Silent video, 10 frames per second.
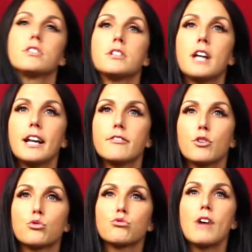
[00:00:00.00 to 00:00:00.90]
kind of
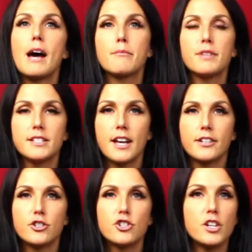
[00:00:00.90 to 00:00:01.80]
grab this
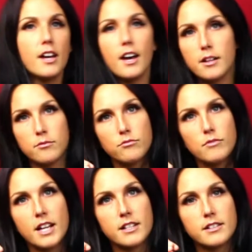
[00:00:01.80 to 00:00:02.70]
energy
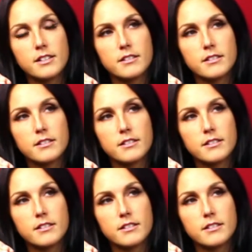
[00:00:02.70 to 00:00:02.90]
and